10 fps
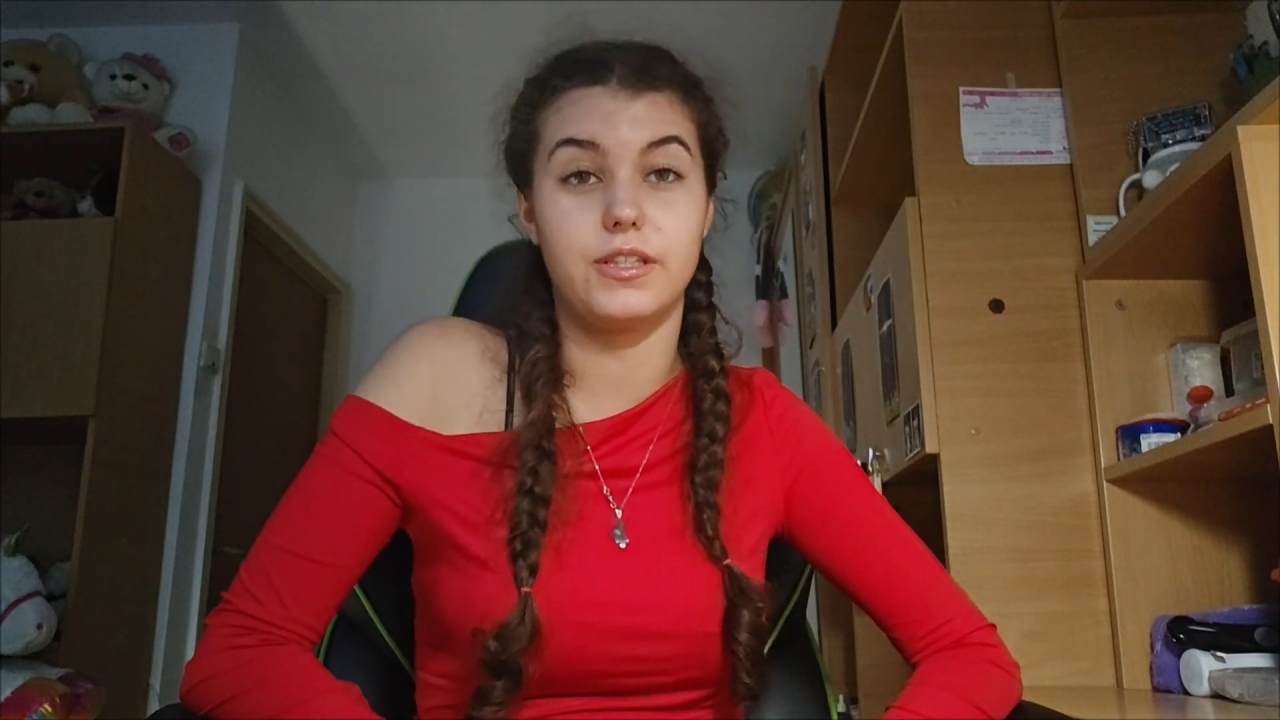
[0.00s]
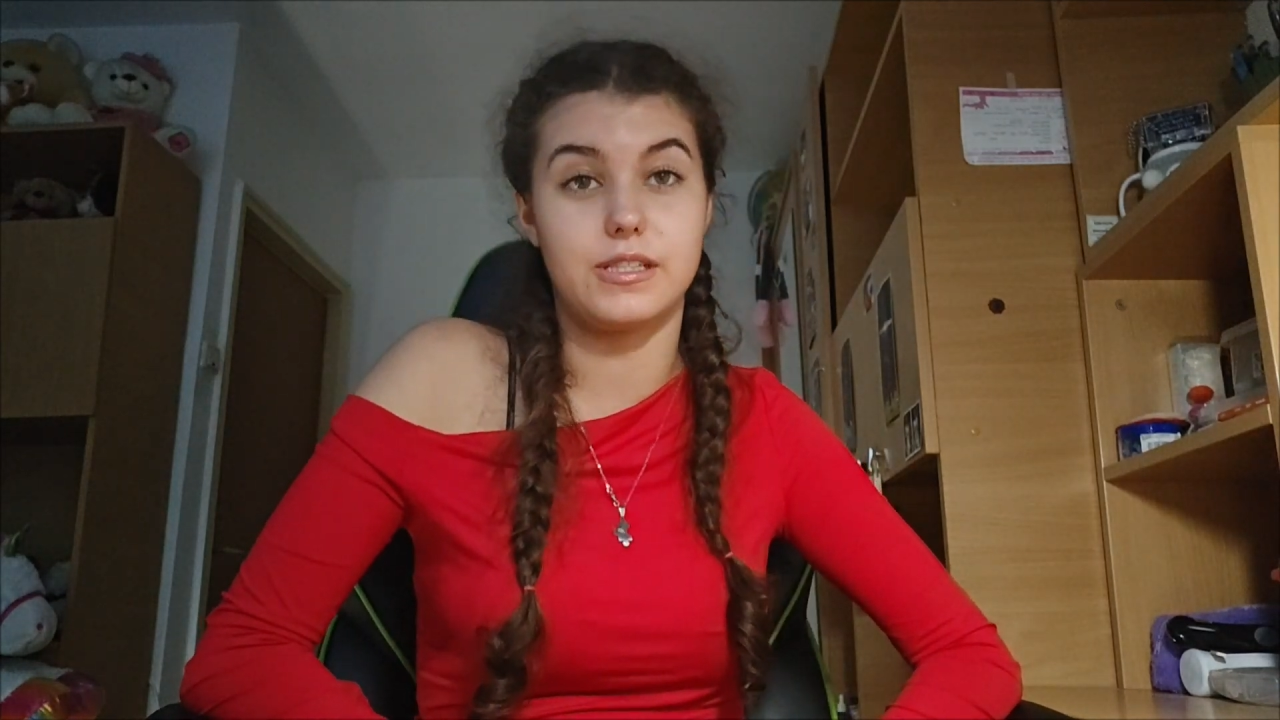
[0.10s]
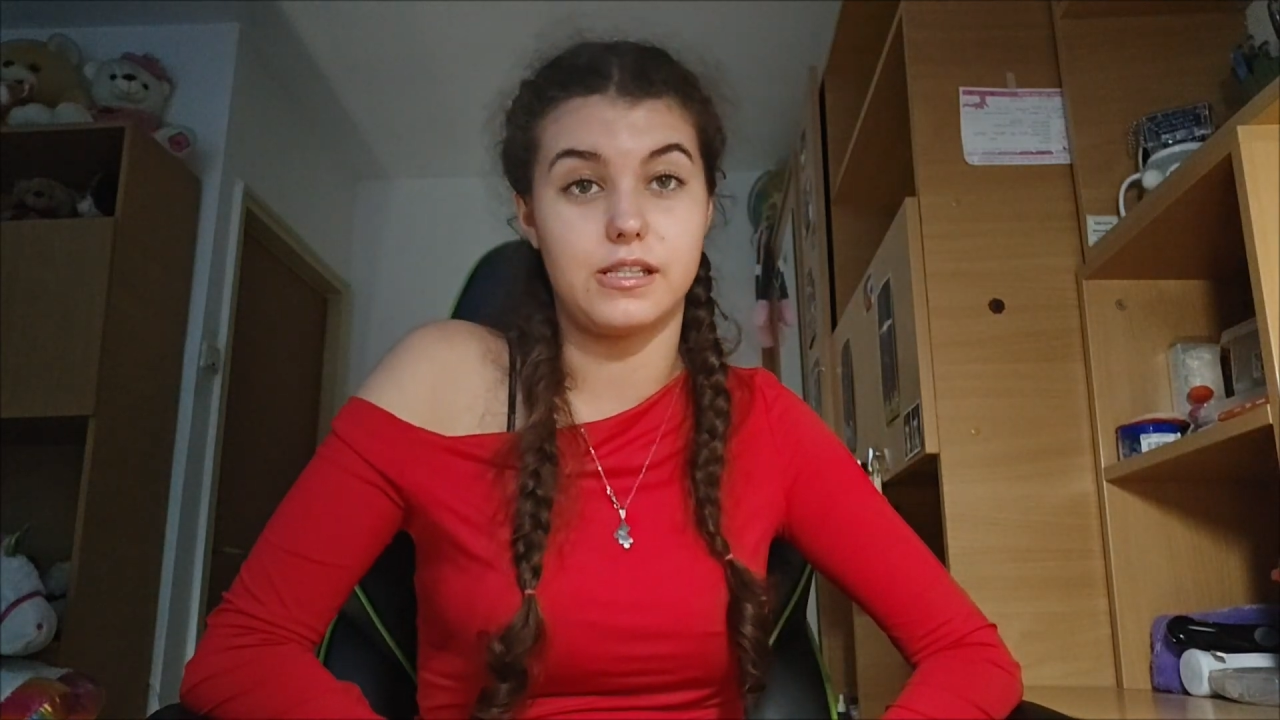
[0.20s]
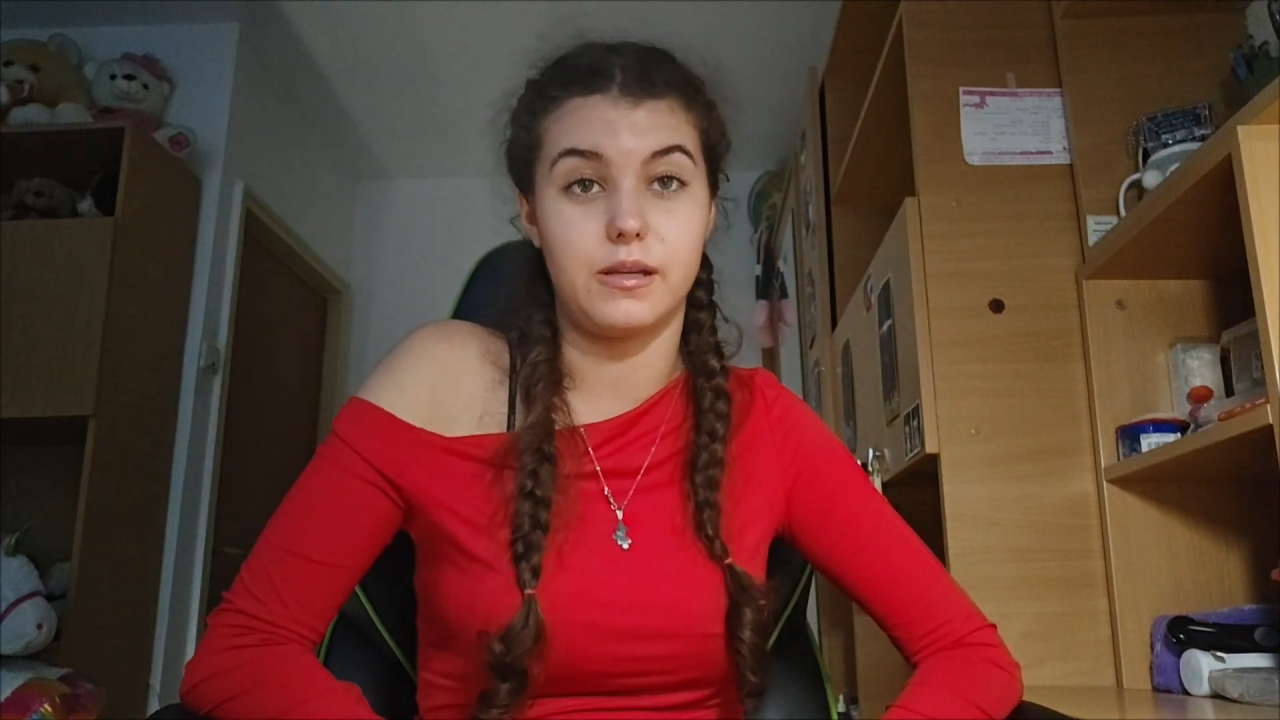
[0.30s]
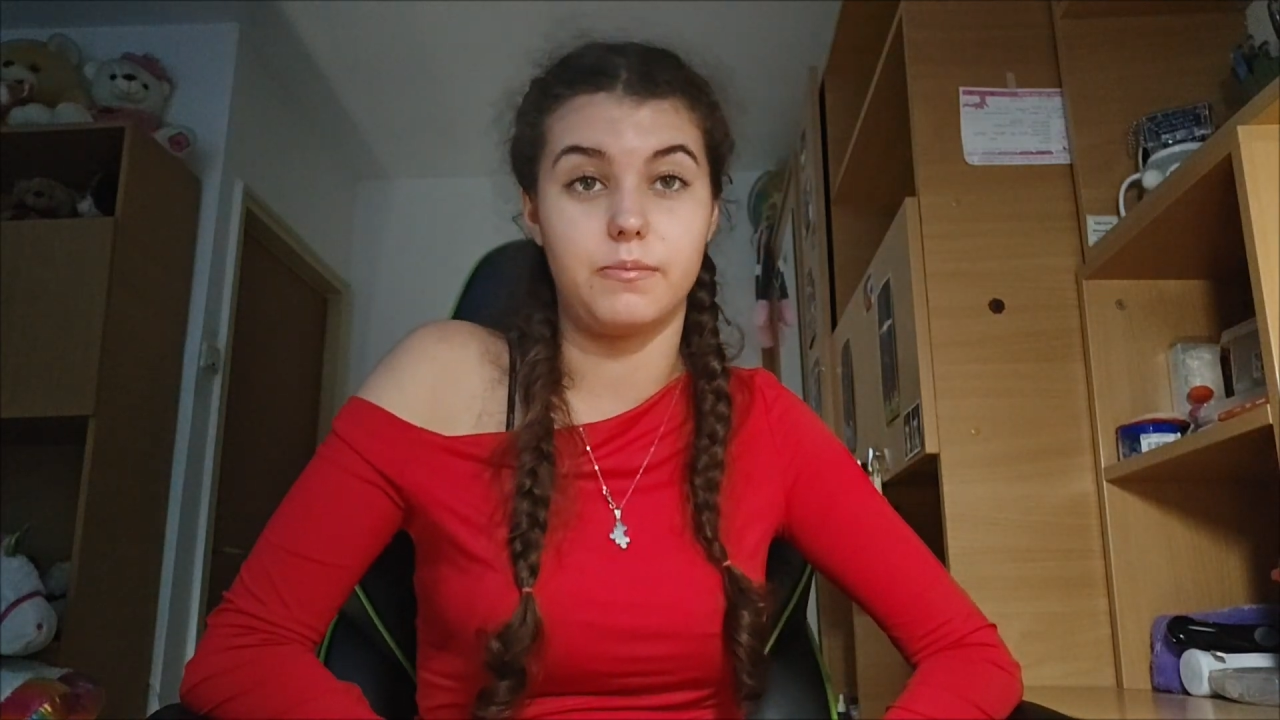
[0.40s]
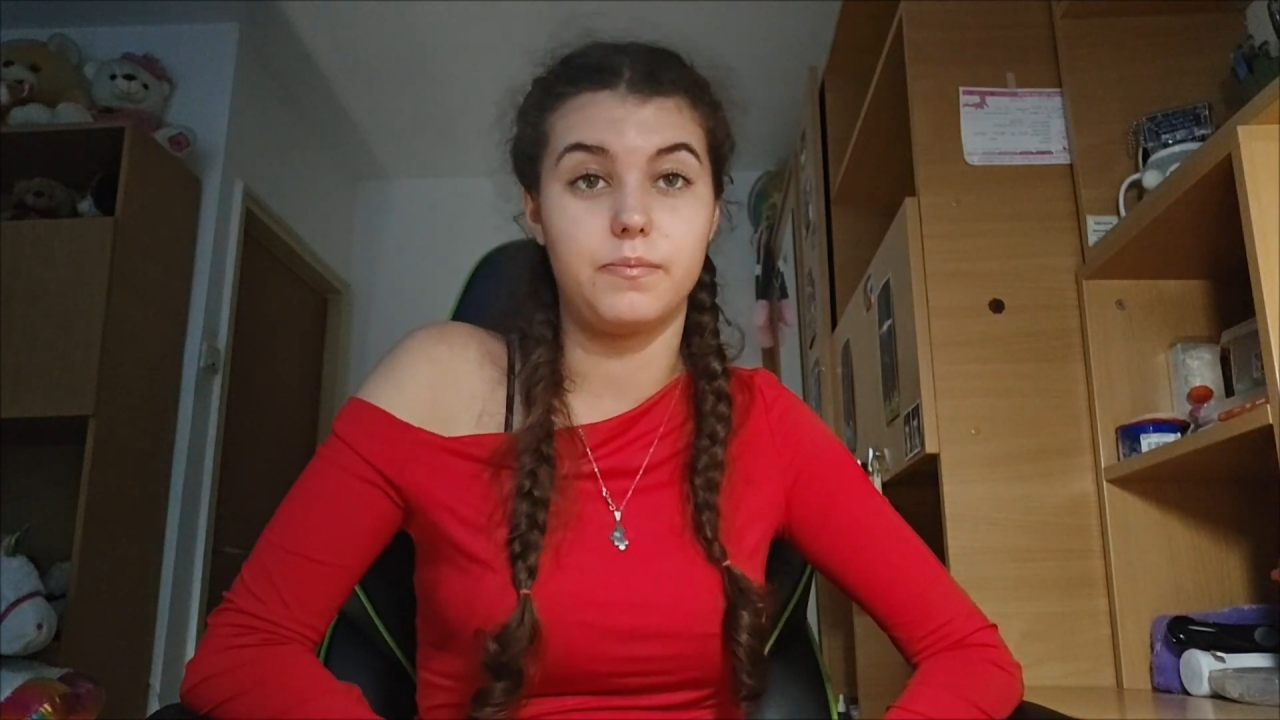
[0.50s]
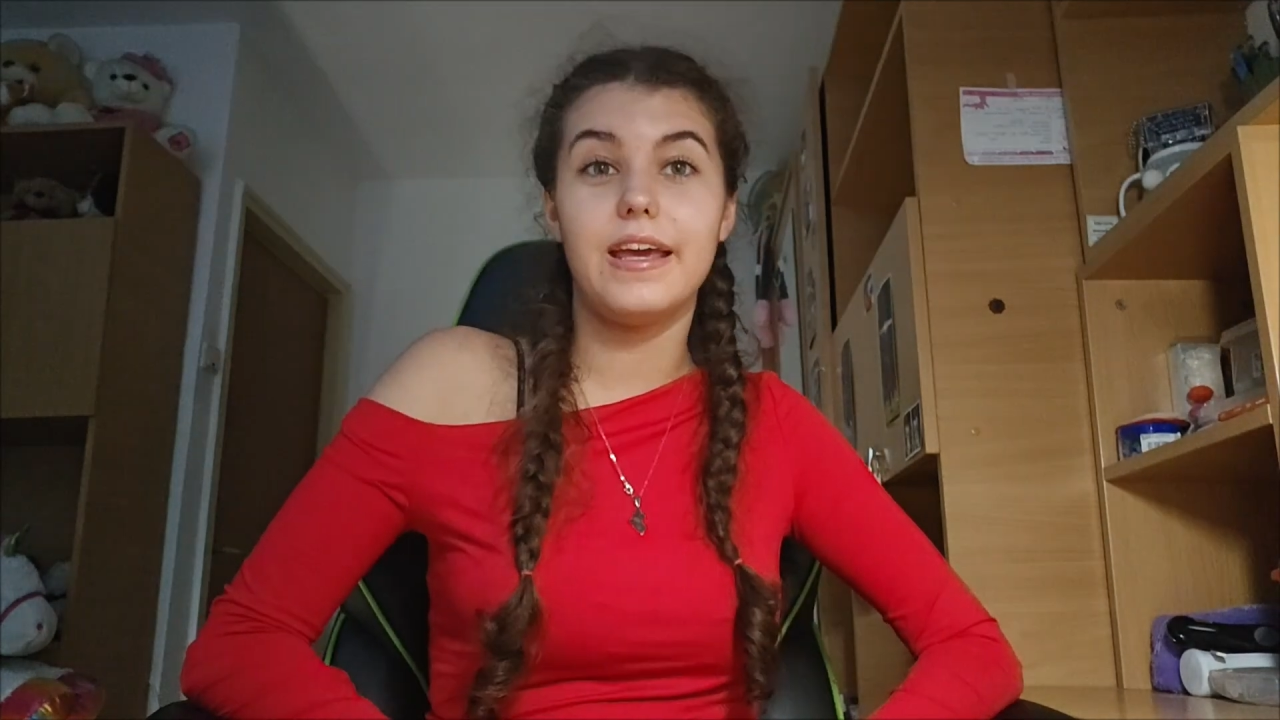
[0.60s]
the same.